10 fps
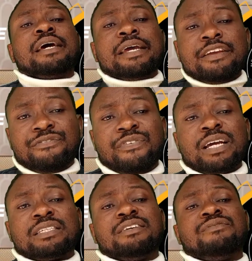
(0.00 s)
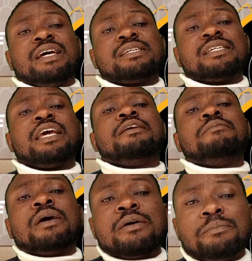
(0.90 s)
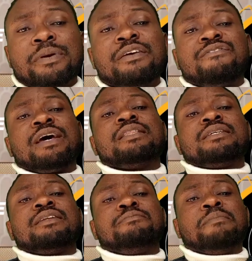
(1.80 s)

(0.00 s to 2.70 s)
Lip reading: effectiveness in preventing